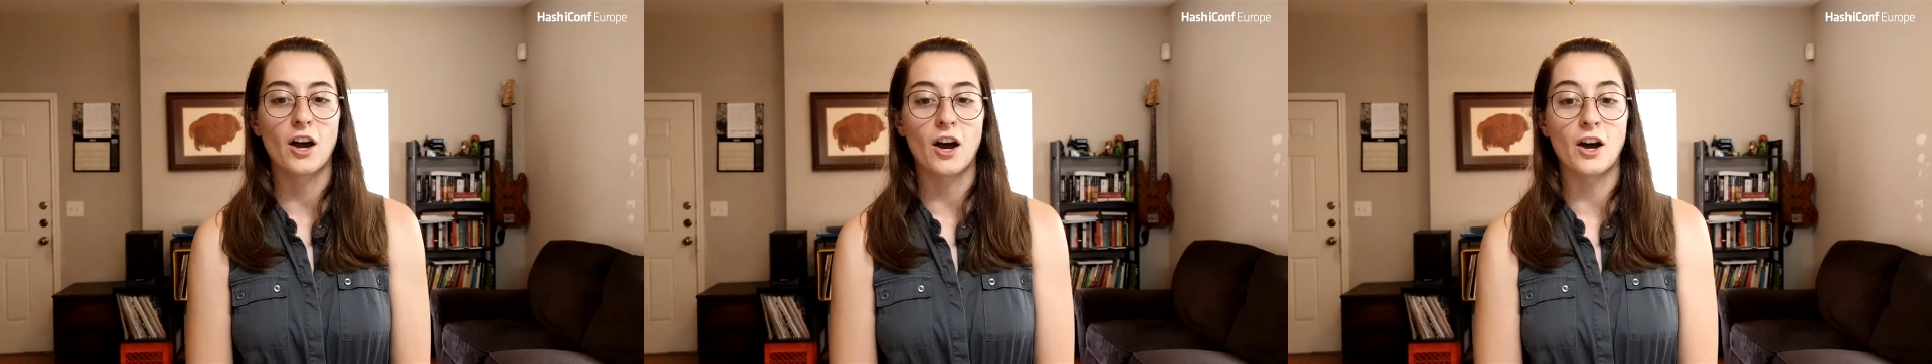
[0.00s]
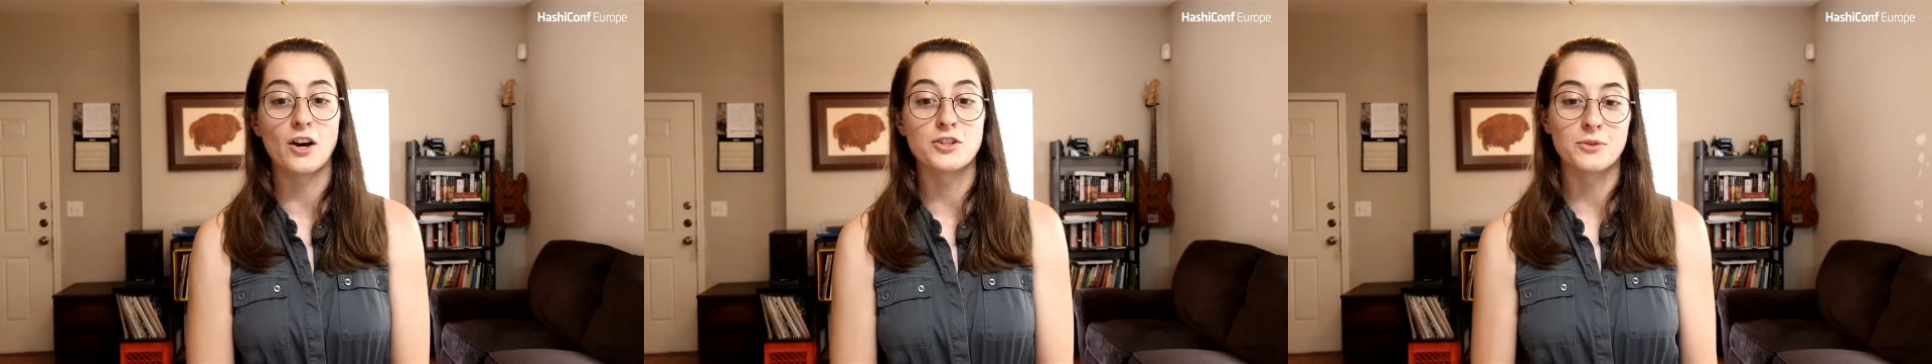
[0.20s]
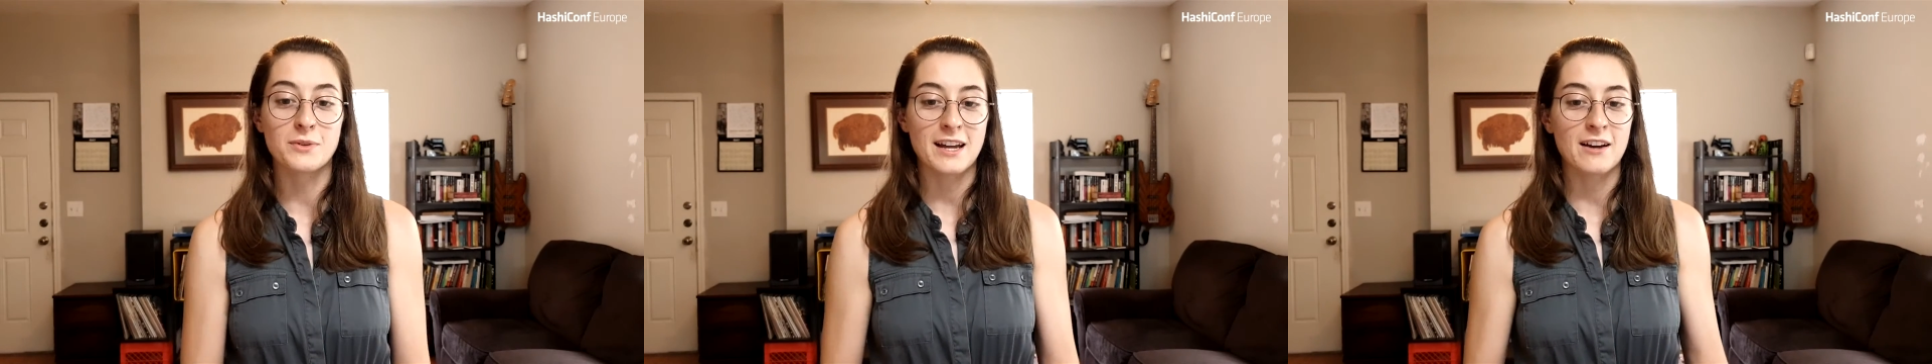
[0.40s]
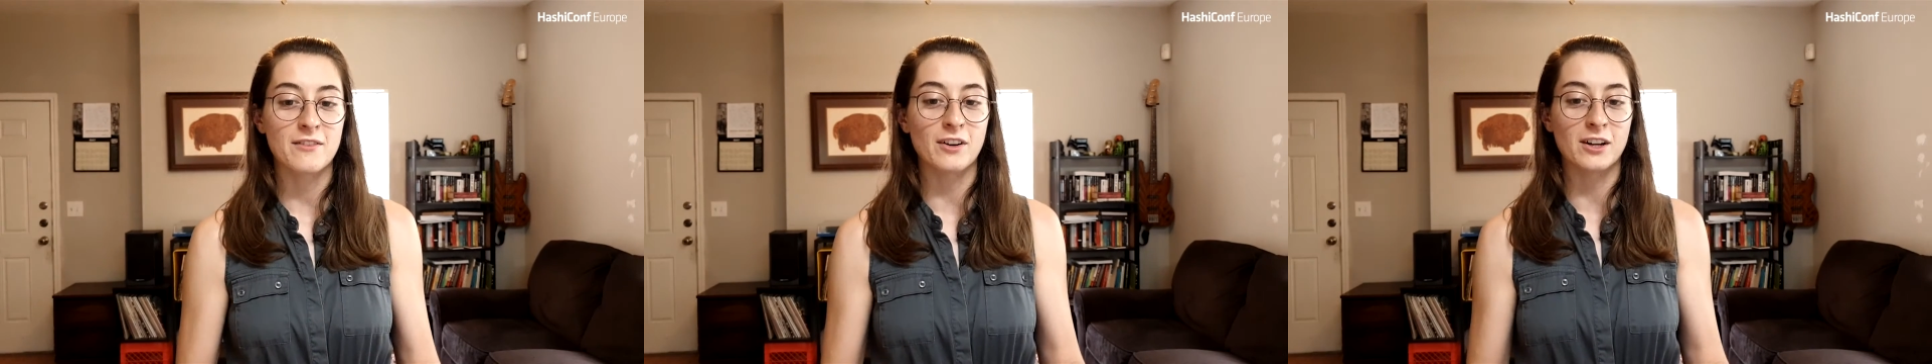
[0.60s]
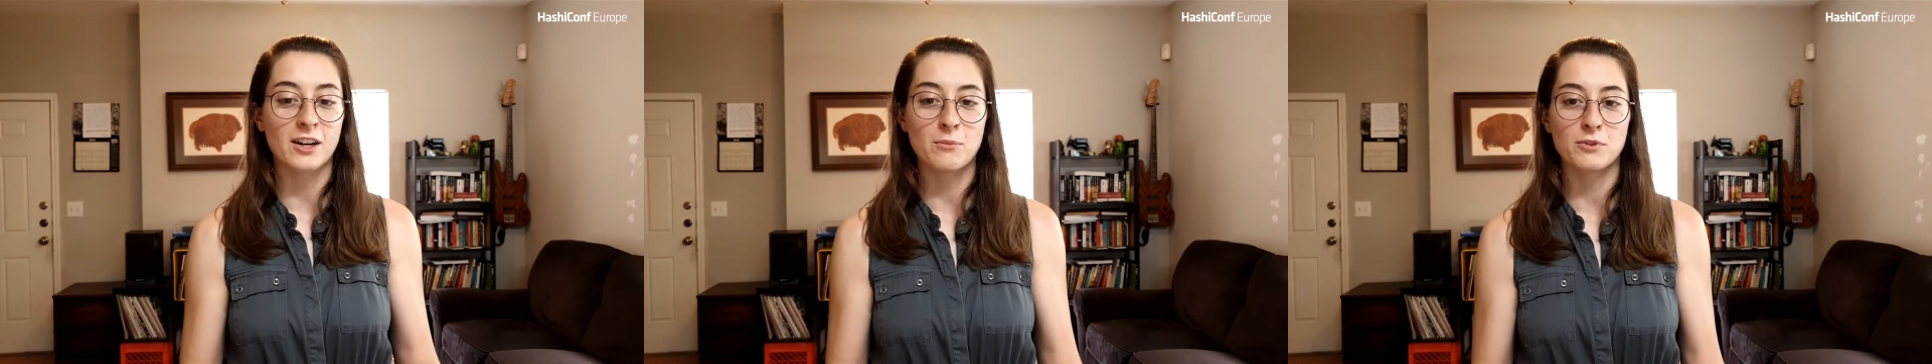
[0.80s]
Uh, so, we
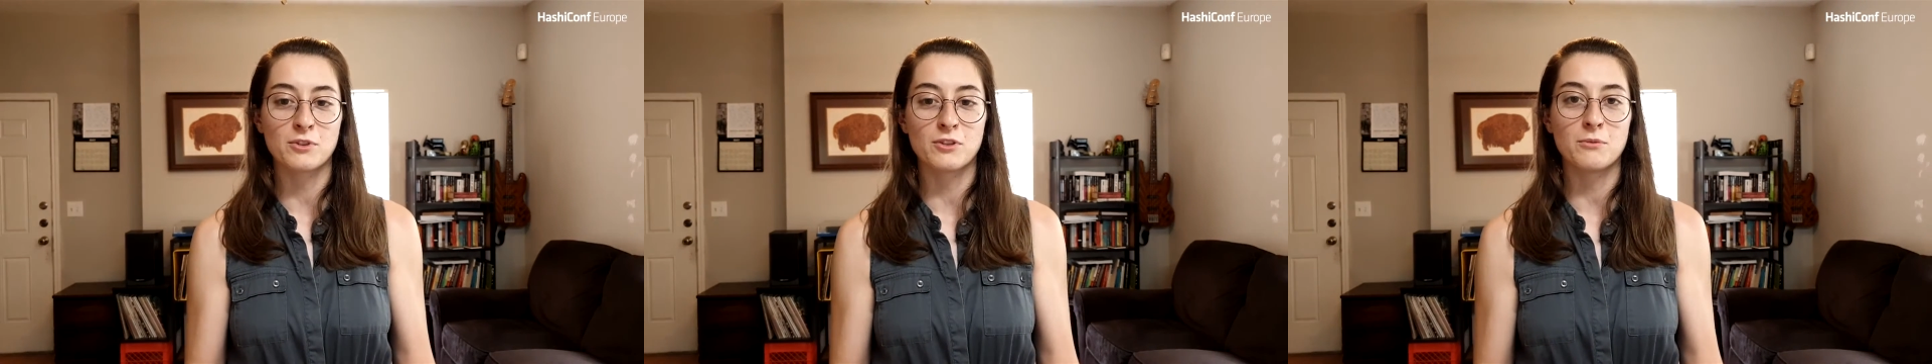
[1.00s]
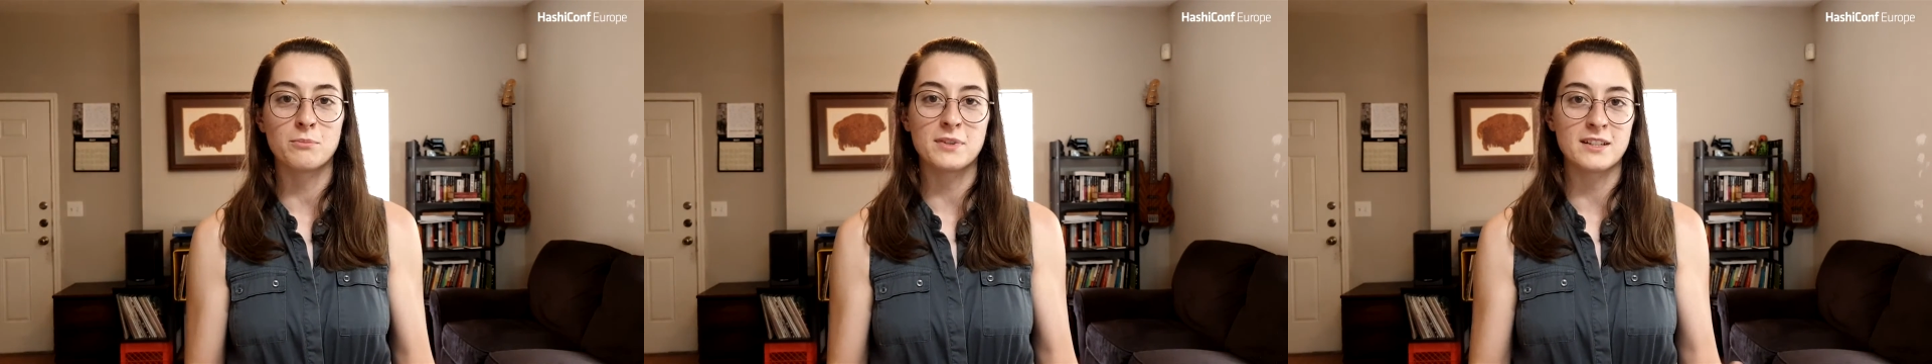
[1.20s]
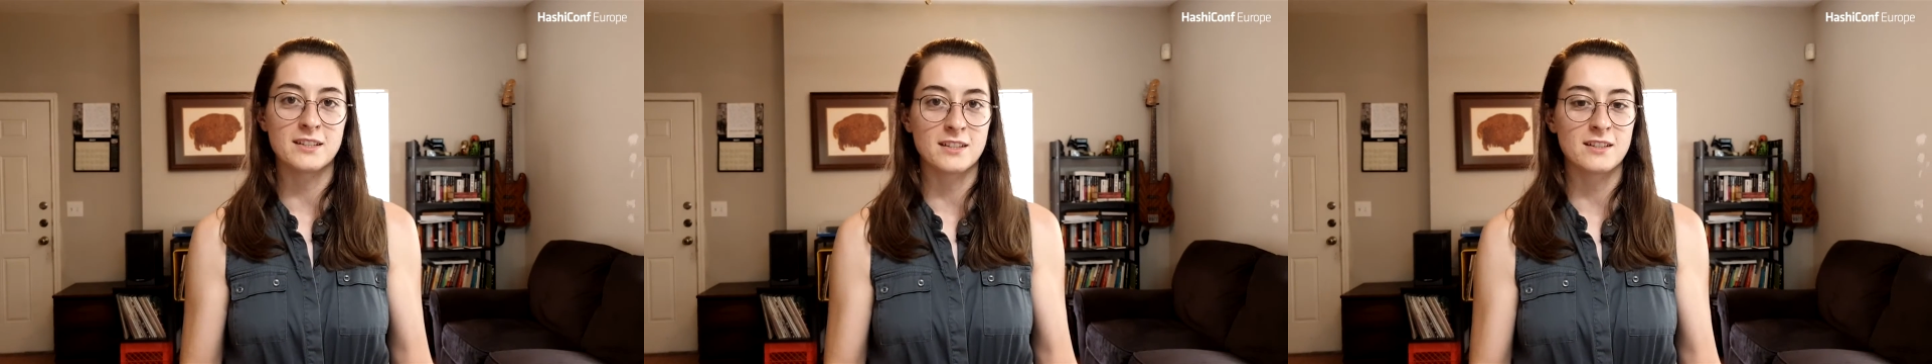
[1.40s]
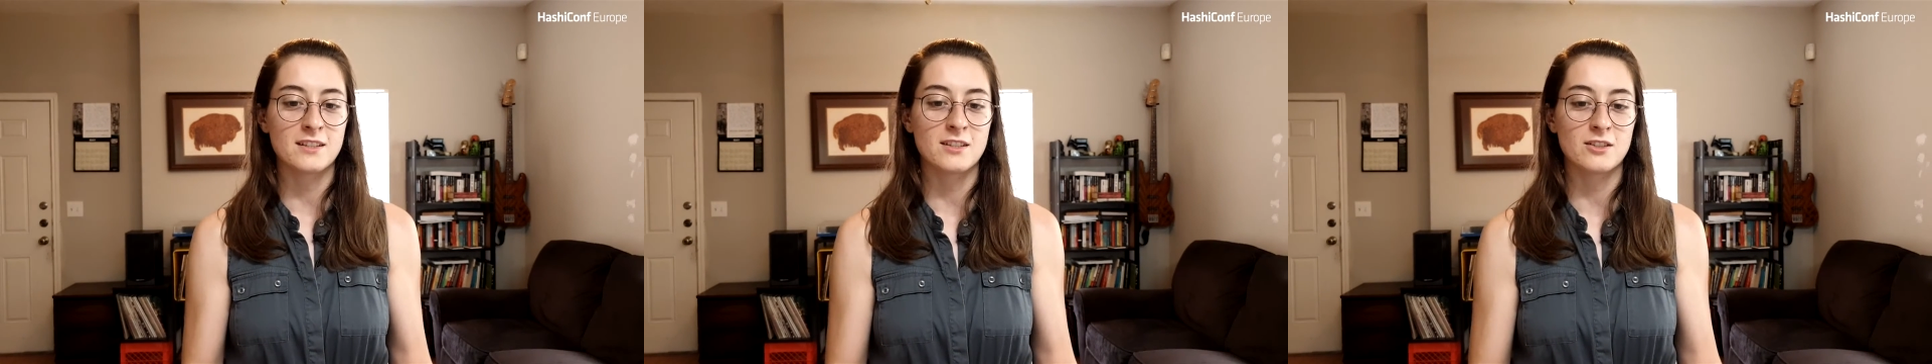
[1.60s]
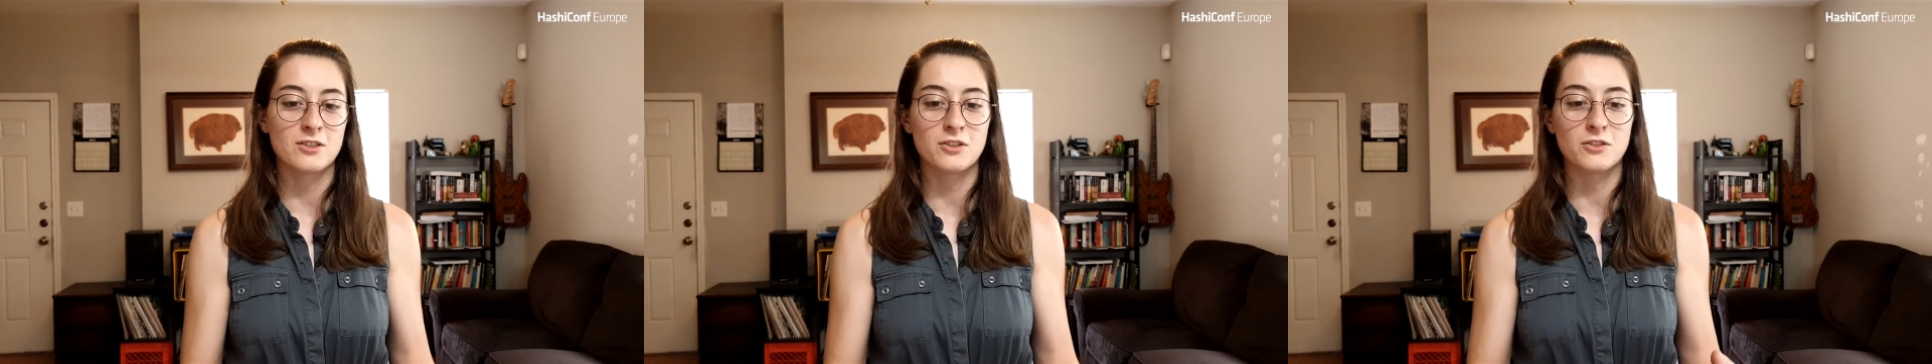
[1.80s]
have a couple
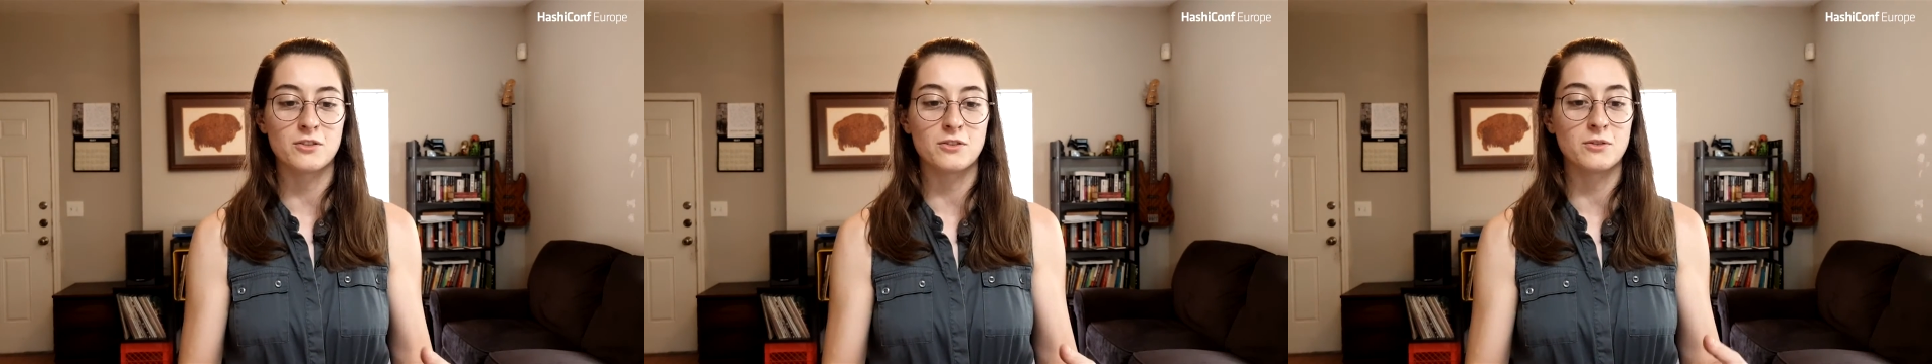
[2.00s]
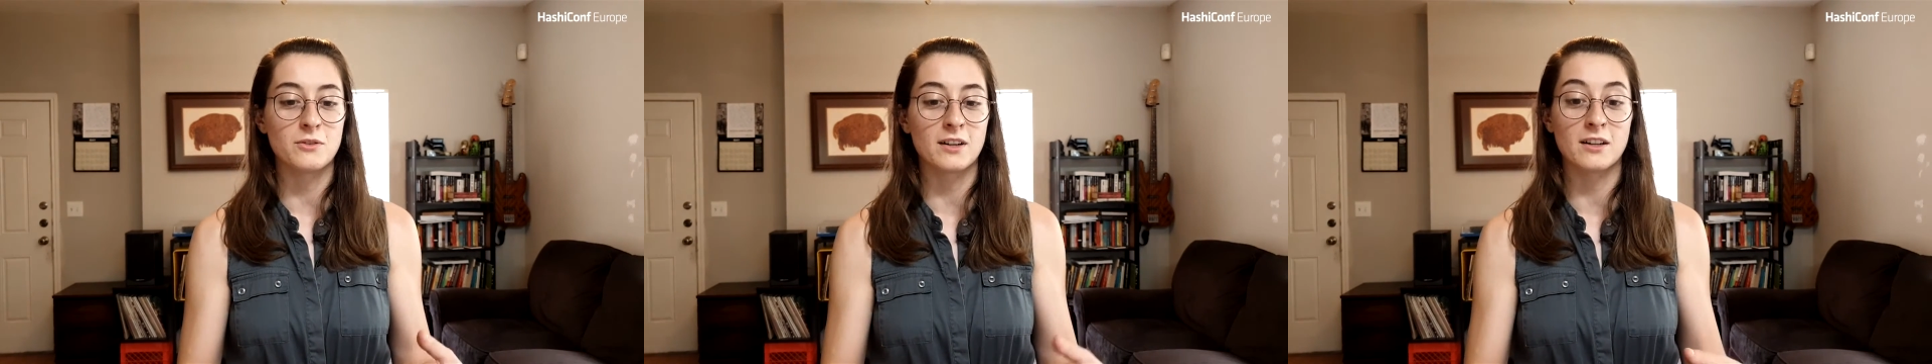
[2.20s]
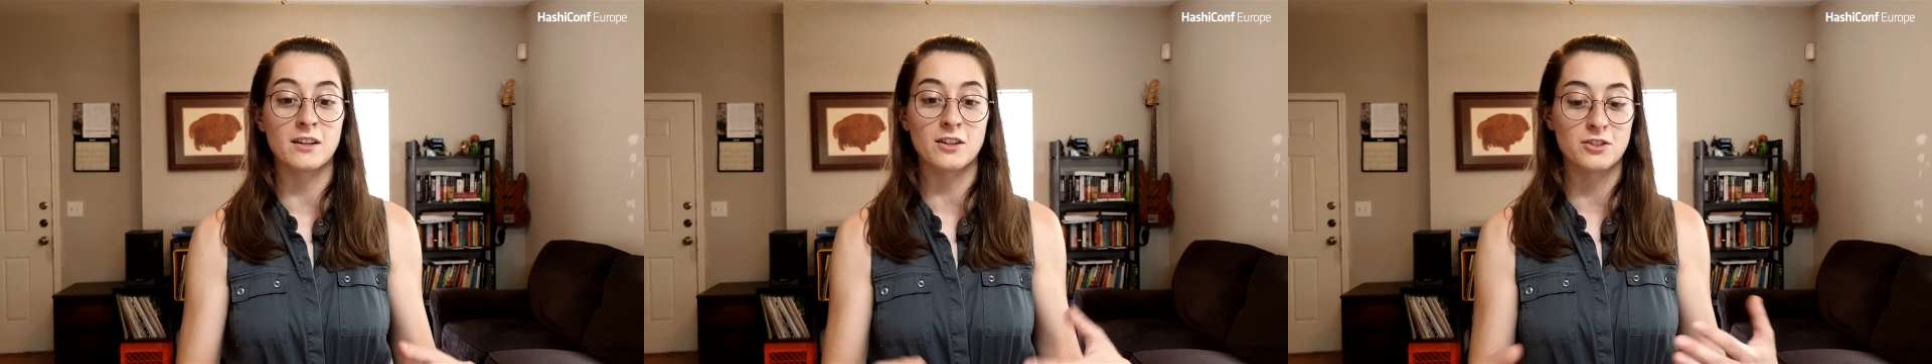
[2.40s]
pieces to uh,